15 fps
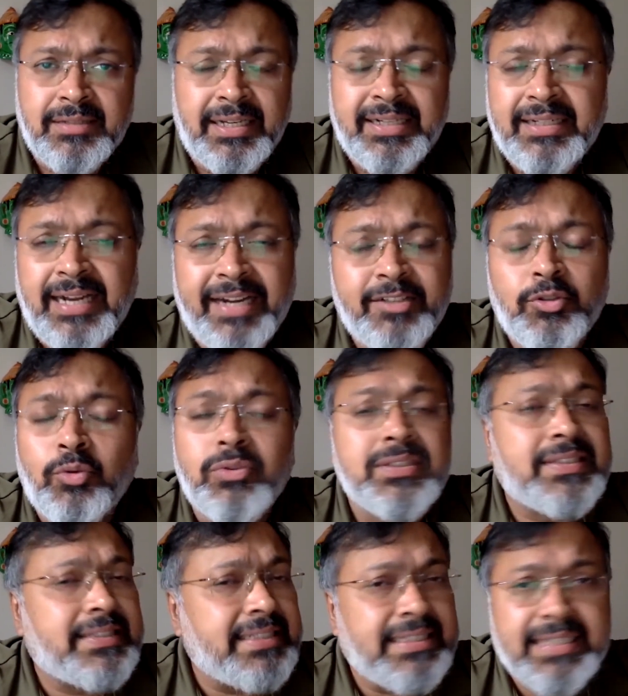I don't
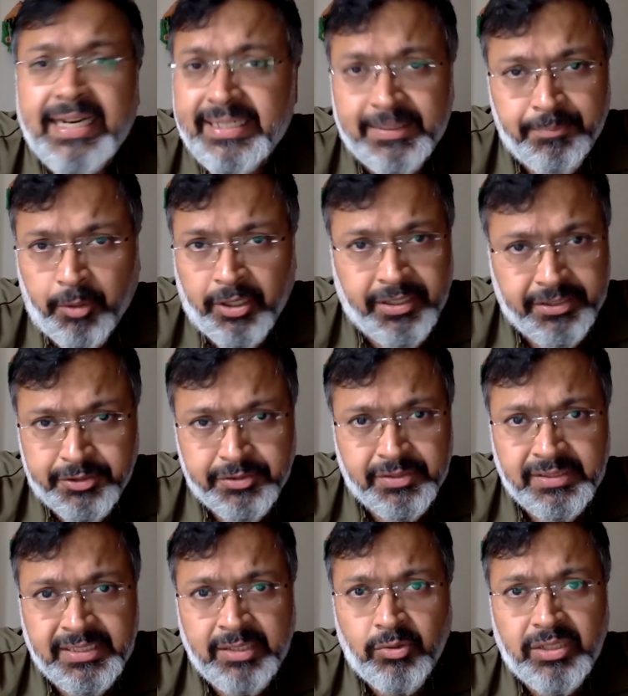see that in
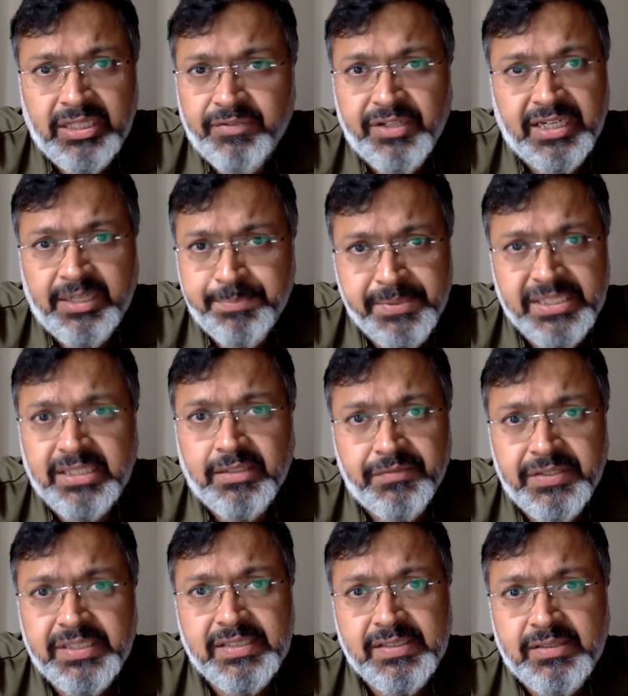politicians. They only give it lip
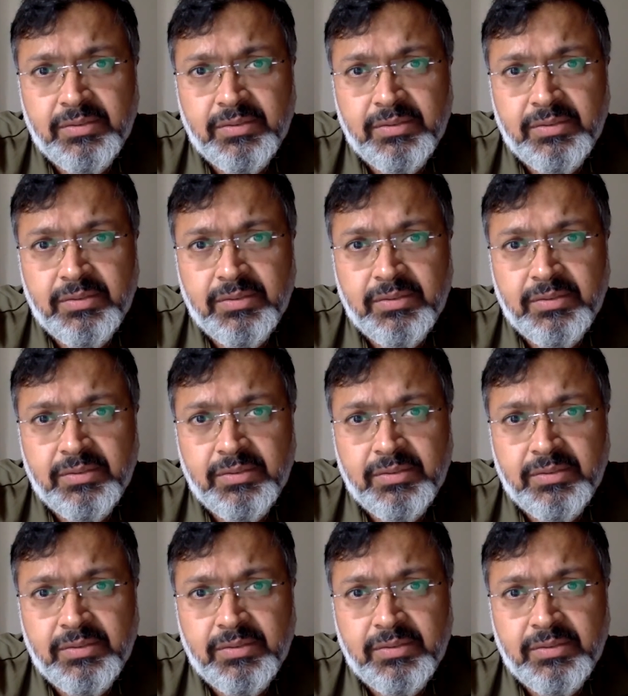service.